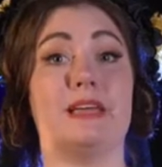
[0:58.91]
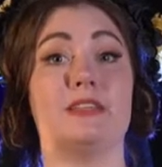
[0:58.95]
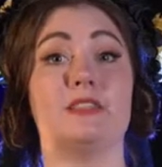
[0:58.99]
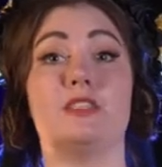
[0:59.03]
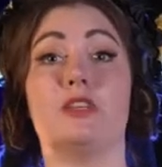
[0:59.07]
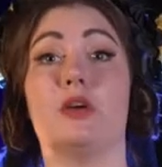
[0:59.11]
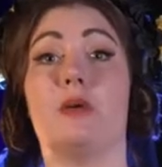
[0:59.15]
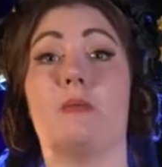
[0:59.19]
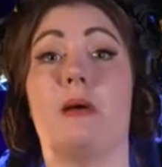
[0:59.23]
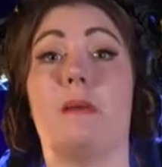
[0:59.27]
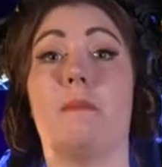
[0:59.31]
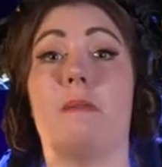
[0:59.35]
and
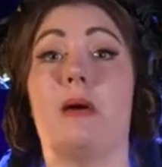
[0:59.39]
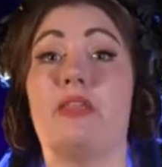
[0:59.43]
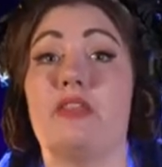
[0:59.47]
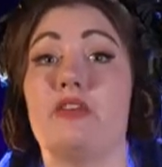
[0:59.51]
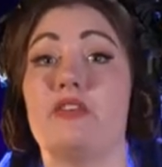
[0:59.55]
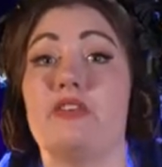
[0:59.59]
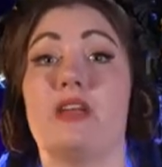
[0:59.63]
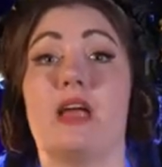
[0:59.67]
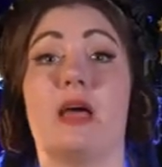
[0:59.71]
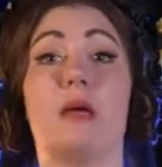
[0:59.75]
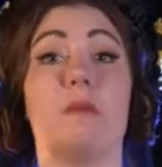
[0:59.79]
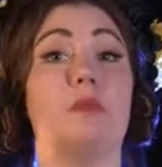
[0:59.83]
so my mother
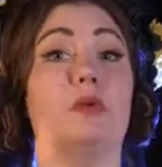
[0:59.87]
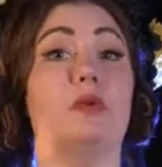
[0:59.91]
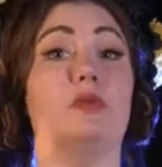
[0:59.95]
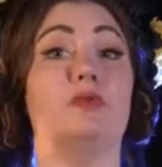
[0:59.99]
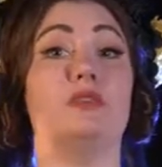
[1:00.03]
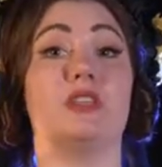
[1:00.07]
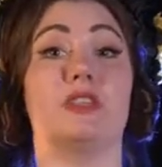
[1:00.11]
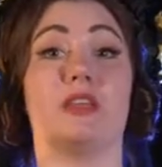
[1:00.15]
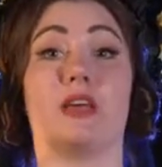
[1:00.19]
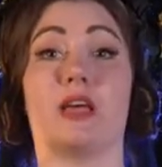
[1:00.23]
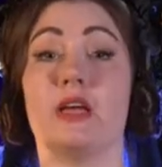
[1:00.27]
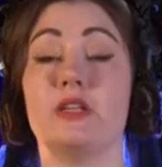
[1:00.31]
and I
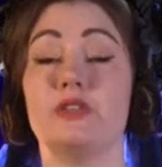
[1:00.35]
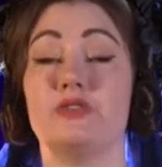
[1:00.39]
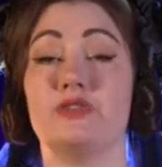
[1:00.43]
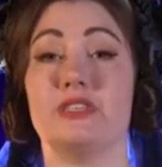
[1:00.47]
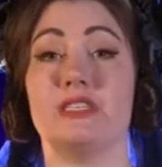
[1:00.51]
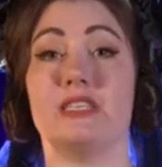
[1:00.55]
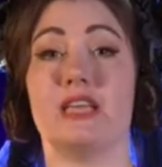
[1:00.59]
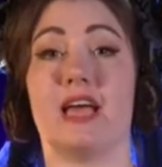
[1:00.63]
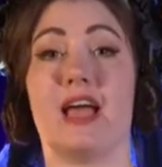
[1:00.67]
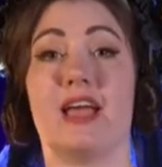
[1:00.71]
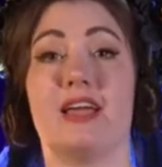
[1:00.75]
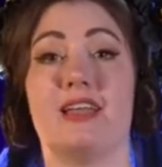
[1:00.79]
moved to the
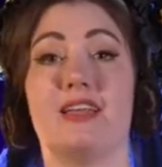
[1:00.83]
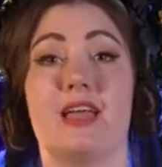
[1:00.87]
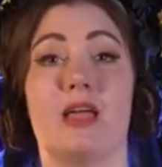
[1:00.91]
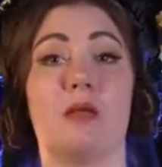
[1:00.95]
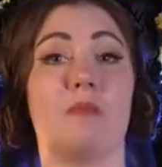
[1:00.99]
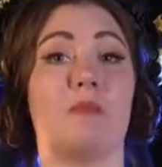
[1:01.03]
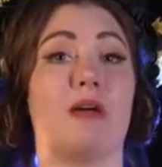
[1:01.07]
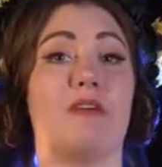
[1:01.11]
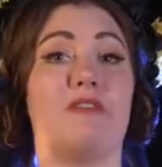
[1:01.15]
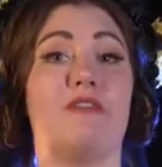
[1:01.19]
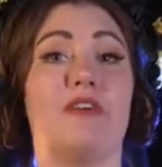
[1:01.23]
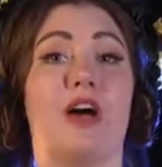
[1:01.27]
countryside,
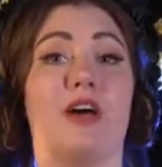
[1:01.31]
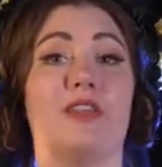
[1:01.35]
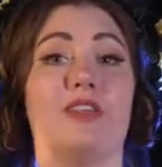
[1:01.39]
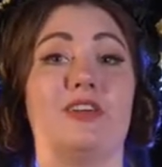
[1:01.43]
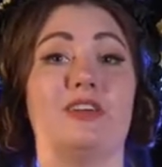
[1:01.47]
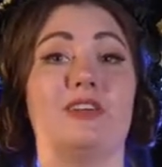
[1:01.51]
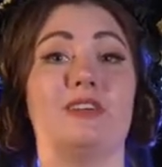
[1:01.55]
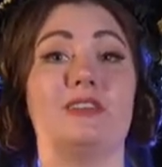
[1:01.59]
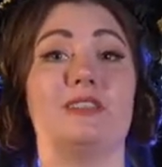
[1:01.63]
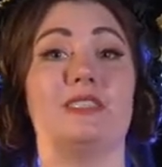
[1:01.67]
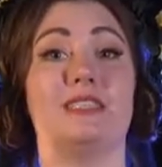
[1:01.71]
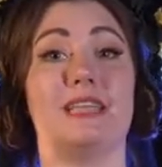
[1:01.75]
and my
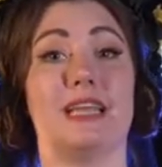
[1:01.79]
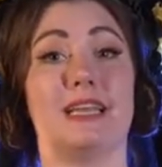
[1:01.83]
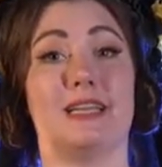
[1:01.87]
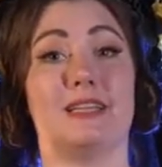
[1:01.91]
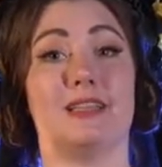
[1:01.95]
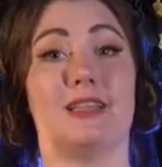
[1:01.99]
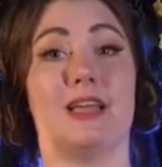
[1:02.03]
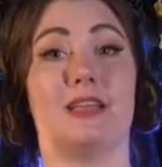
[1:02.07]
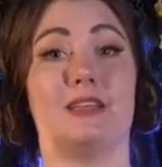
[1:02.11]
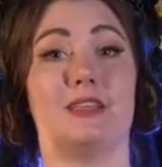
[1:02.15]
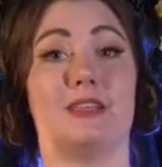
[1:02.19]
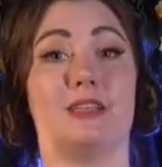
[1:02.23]
father stayed
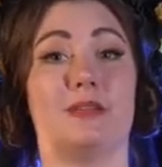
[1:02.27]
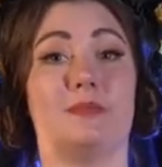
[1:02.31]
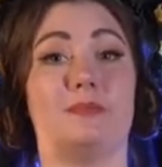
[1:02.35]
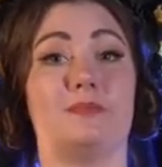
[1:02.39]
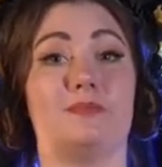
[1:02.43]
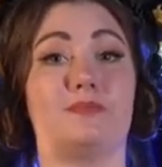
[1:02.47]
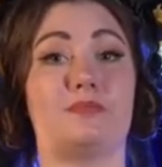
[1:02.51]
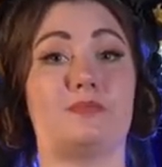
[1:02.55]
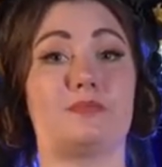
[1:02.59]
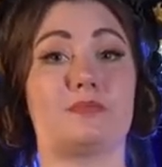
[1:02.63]
in London.